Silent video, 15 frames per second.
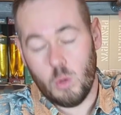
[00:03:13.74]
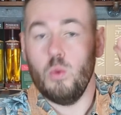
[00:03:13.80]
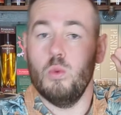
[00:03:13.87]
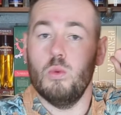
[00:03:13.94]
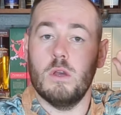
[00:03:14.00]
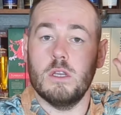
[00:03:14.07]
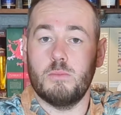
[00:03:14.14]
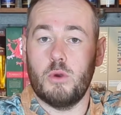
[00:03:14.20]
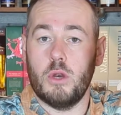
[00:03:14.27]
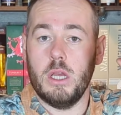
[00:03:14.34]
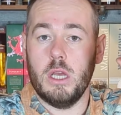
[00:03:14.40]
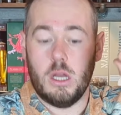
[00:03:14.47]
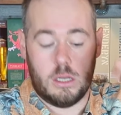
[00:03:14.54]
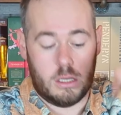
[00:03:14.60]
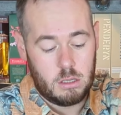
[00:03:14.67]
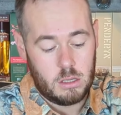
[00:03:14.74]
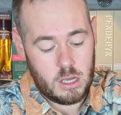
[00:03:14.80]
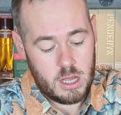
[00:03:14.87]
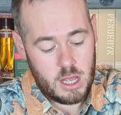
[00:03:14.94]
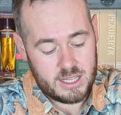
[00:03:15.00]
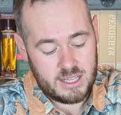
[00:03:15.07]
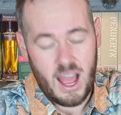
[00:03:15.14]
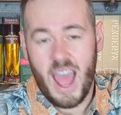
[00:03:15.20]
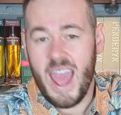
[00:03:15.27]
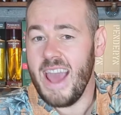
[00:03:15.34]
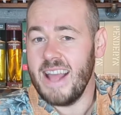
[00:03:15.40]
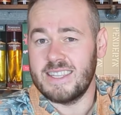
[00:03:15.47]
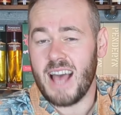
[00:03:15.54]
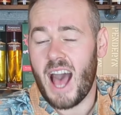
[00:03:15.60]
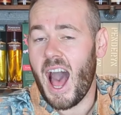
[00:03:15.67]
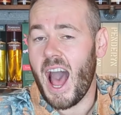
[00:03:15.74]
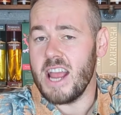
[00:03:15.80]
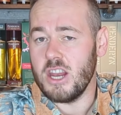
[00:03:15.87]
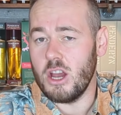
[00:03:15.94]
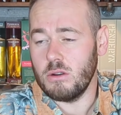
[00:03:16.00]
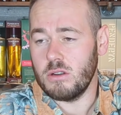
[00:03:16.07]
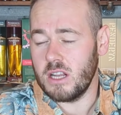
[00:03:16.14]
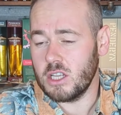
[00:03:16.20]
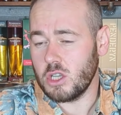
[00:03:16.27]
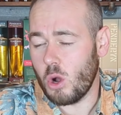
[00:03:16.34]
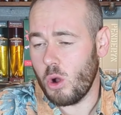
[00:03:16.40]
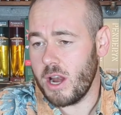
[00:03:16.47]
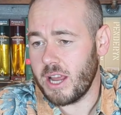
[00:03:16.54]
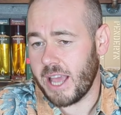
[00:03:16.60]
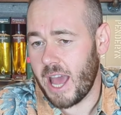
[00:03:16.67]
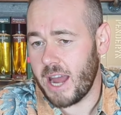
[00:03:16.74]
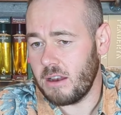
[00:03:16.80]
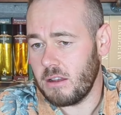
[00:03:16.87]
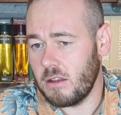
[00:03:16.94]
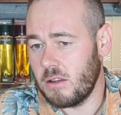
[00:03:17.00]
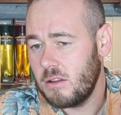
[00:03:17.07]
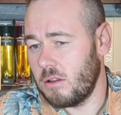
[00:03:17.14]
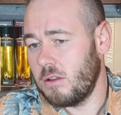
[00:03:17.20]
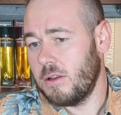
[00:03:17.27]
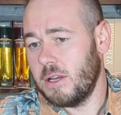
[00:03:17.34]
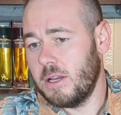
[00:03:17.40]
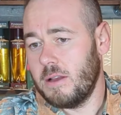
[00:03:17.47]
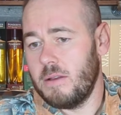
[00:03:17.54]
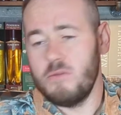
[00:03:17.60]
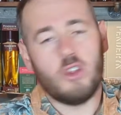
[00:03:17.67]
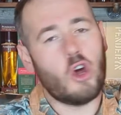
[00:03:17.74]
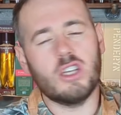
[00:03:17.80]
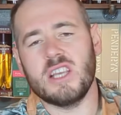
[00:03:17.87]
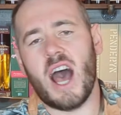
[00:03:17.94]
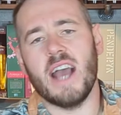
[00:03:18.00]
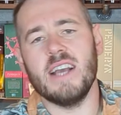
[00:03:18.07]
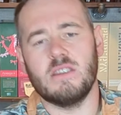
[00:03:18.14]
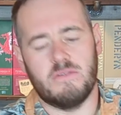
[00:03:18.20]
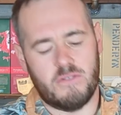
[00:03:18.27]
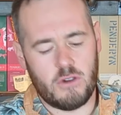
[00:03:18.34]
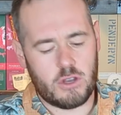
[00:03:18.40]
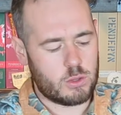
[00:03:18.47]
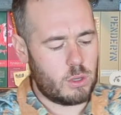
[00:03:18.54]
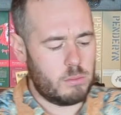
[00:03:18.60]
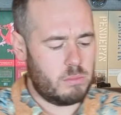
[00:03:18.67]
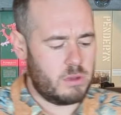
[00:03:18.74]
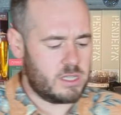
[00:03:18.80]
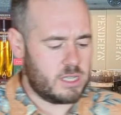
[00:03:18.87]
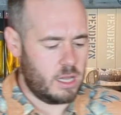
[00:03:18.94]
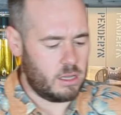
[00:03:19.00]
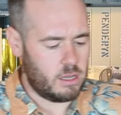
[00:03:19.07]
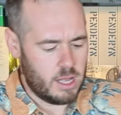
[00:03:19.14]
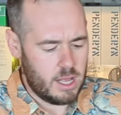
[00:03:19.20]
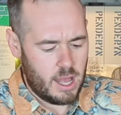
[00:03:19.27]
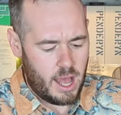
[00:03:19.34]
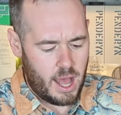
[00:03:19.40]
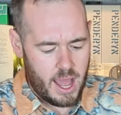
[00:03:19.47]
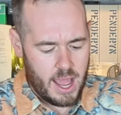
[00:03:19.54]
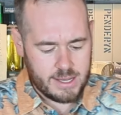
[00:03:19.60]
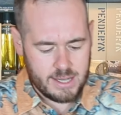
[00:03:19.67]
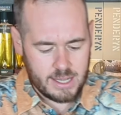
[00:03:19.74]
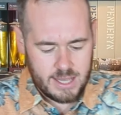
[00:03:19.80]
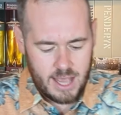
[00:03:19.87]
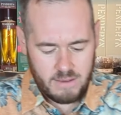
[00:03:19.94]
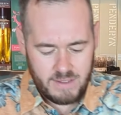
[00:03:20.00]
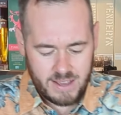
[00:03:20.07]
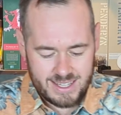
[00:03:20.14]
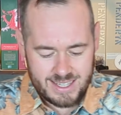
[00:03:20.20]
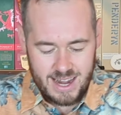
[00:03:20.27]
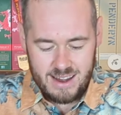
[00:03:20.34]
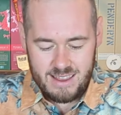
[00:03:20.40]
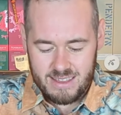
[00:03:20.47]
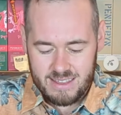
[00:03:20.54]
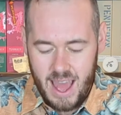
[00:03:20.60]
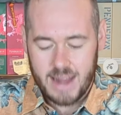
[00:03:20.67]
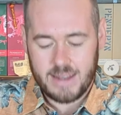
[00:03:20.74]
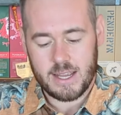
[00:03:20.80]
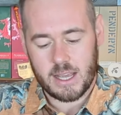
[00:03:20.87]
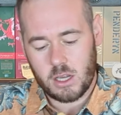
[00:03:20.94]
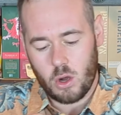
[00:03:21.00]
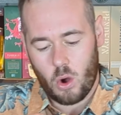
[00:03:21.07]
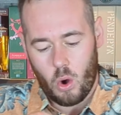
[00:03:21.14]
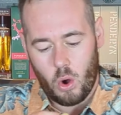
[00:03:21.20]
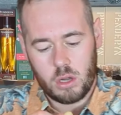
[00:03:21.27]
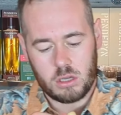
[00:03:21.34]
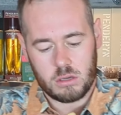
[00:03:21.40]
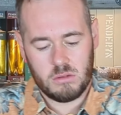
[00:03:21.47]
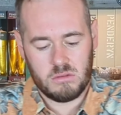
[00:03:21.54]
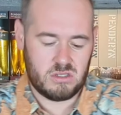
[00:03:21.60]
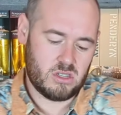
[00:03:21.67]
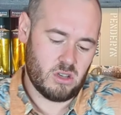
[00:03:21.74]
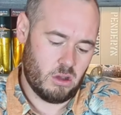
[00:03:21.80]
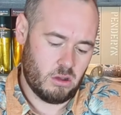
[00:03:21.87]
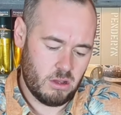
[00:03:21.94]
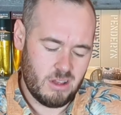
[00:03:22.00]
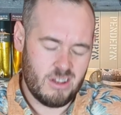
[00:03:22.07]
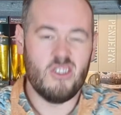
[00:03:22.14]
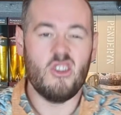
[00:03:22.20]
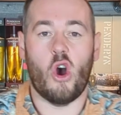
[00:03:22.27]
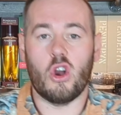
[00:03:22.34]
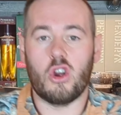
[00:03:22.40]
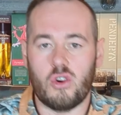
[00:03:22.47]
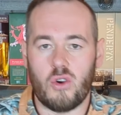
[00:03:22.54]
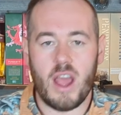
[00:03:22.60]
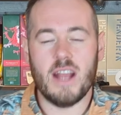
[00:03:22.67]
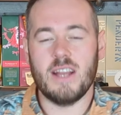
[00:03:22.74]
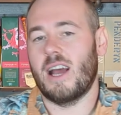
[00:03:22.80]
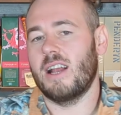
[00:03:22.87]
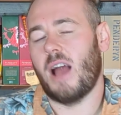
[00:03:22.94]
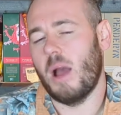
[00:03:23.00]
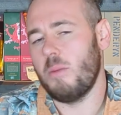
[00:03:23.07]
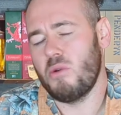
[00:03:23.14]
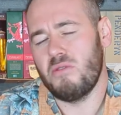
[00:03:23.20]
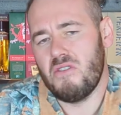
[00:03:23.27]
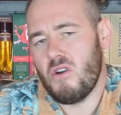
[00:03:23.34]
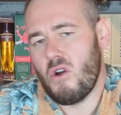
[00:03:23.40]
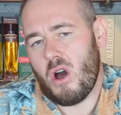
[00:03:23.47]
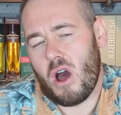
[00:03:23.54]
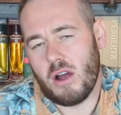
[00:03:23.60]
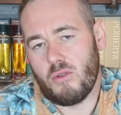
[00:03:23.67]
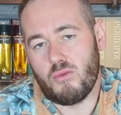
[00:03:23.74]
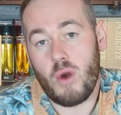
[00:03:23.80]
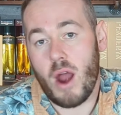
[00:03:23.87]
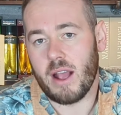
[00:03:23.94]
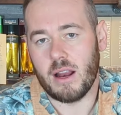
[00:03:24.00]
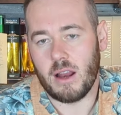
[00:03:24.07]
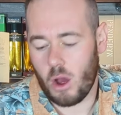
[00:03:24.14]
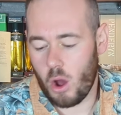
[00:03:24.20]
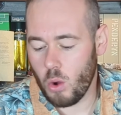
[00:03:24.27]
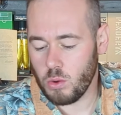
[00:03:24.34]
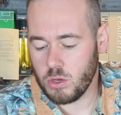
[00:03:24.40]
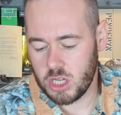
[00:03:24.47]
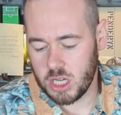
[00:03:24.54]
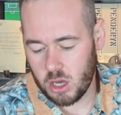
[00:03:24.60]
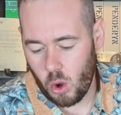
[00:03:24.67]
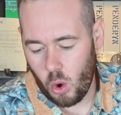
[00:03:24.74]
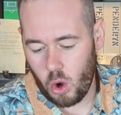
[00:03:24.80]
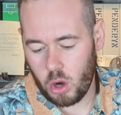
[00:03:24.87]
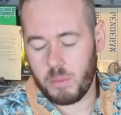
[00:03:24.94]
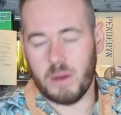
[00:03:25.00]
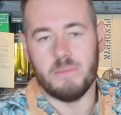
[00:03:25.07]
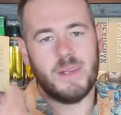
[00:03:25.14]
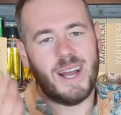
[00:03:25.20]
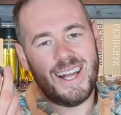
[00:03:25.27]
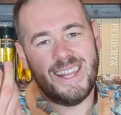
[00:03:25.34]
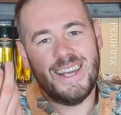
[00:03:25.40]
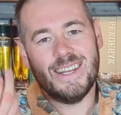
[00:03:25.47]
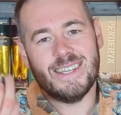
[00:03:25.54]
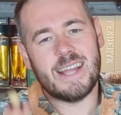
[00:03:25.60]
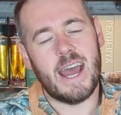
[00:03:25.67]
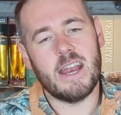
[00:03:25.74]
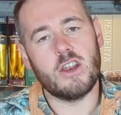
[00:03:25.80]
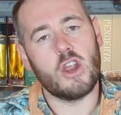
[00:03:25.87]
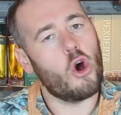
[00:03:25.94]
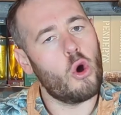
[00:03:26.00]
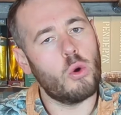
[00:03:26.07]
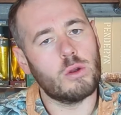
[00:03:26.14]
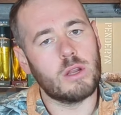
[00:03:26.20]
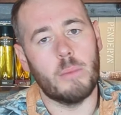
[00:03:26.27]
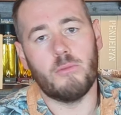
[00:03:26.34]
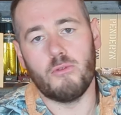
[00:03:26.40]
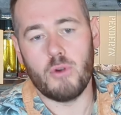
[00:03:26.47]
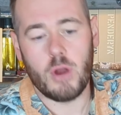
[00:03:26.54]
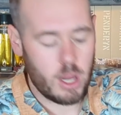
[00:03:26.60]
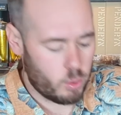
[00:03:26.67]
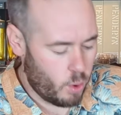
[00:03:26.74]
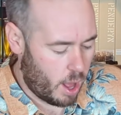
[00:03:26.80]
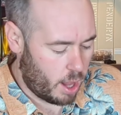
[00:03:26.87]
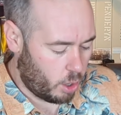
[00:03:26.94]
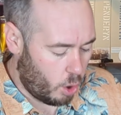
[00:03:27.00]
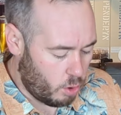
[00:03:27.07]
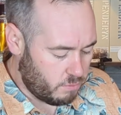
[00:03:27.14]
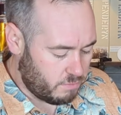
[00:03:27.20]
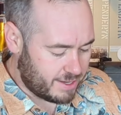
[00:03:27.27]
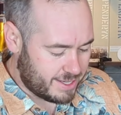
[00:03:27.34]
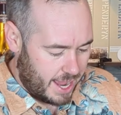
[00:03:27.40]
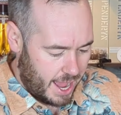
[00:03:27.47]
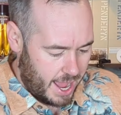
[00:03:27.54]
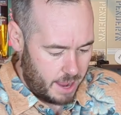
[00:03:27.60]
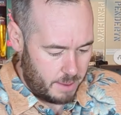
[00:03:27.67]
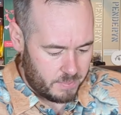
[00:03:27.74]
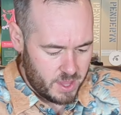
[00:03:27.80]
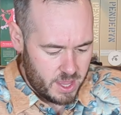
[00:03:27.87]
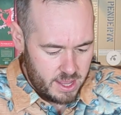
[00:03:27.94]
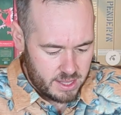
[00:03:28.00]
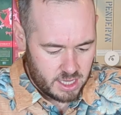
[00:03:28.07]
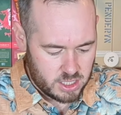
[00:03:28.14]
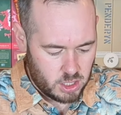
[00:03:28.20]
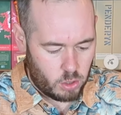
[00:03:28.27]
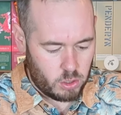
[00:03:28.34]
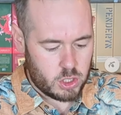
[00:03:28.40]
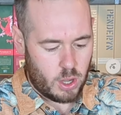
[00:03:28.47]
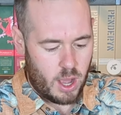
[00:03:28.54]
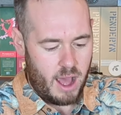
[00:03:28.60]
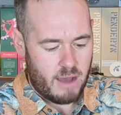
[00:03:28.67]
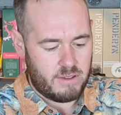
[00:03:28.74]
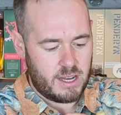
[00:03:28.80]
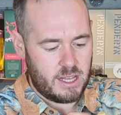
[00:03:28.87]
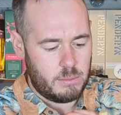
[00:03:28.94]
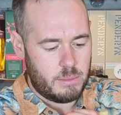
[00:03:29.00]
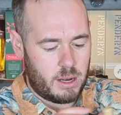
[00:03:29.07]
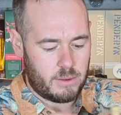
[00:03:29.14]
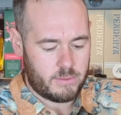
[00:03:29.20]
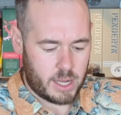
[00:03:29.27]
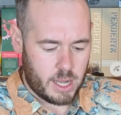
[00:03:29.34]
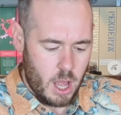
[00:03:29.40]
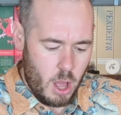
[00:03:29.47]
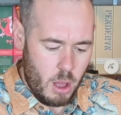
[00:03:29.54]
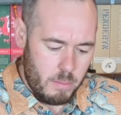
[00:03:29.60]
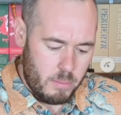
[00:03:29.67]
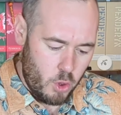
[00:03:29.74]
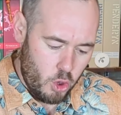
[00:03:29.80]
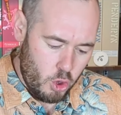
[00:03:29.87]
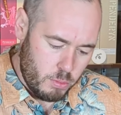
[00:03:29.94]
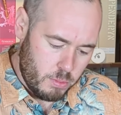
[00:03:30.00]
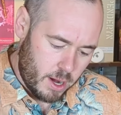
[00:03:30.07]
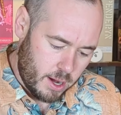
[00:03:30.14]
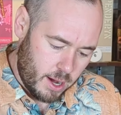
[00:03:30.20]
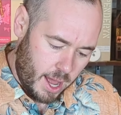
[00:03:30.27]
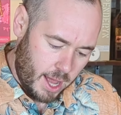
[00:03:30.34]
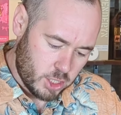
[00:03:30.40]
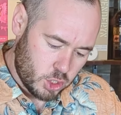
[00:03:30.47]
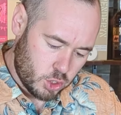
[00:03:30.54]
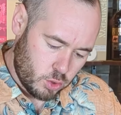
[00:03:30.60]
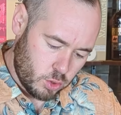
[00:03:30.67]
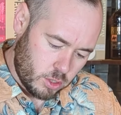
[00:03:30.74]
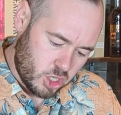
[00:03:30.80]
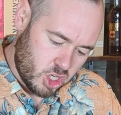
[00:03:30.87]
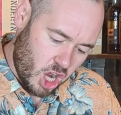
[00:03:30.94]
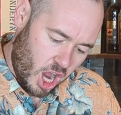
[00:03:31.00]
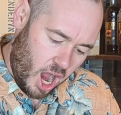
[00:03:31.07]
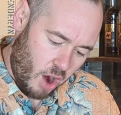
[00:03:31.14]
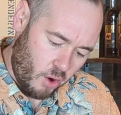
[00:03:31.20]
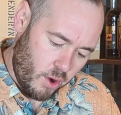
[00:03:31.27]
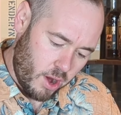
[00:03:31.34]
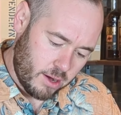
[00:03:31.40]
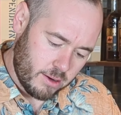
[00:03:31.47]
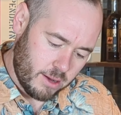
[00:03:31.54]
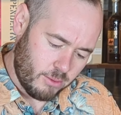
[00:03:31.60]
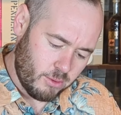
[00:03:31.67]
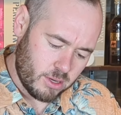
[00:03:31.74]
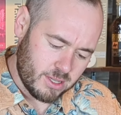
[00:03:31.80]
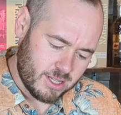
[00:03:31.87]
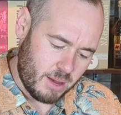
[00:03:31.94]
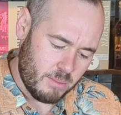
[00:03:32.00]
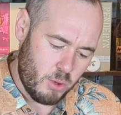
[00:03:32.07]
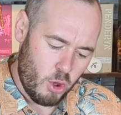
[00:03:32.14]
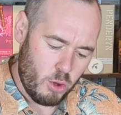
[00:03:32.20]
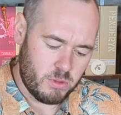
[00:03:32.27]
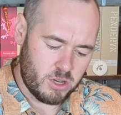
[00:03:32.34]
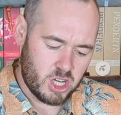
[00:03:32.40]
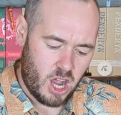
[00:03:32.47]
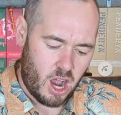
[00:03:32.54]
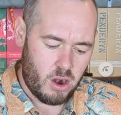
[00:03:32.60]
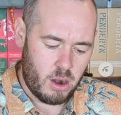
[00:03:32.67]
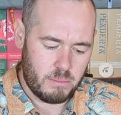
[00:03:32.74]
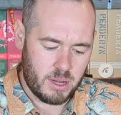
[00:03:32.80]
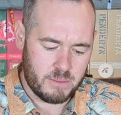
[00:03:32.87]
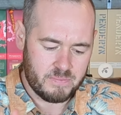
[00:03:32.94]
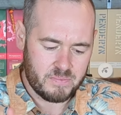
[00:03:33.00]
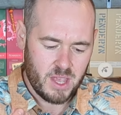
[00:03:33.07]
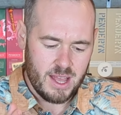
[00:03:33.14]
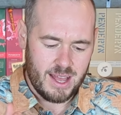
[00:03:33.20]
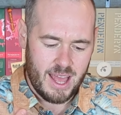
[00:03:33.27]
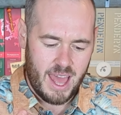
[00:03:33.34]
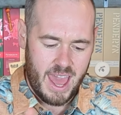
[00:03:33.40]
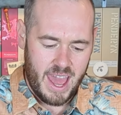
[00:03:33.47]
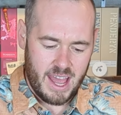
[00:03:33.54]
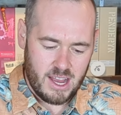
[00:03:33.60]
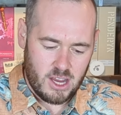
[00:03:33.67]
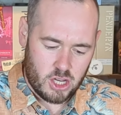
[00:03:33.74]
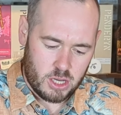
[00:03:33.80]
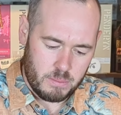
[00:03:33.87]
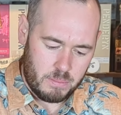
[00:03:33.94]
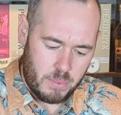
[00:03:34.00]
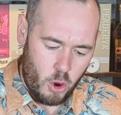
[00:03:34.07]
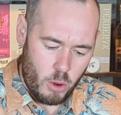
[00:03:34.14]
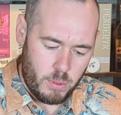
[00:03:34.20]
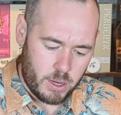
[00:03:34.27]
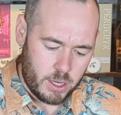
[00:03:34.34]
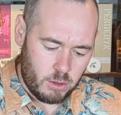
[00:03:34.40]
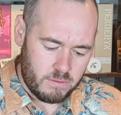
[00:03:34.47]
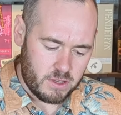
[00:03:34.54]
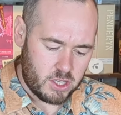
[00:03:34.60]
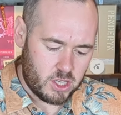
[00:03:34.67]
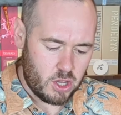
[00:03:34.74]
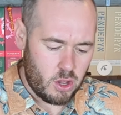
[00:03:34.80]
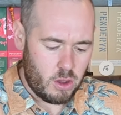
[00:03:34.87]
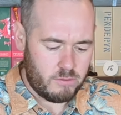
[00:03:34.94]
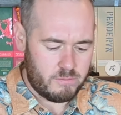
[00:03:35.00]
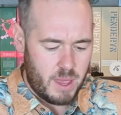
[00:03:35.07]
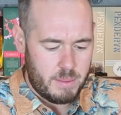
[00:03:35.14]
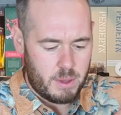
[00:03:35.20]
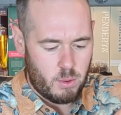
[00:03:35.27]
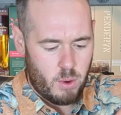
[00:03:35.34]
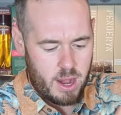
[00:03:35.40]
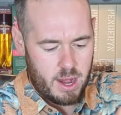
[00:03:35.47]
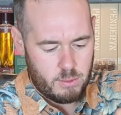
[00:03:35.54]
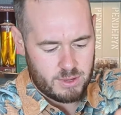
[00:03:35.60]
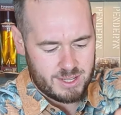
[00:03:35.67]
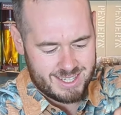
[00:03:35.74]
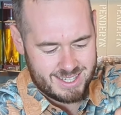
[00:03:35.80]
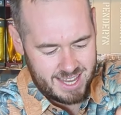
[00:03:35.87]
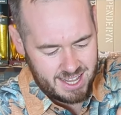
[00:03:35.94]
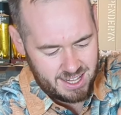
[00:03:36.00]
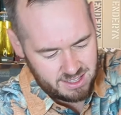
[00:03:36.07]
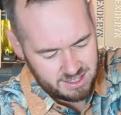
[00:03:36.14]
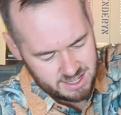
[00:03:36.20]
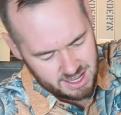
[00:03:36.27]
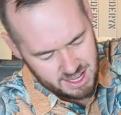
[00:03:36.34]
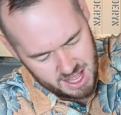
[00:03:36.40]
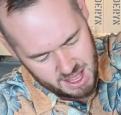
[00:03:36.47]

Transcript: Oh, that's pretty good. It hits a high note. Let's go in again. Not as high as the first one, but still. Uh, it does have a synthetic cork, so not great. I, I prefer a regular O G cork, but these tend to hold up really well over time. It does also have a little bit of like bourbon uh, charring. I wouldn't say bourbon charring, but aged bourbon over here of maybe when it was sealed.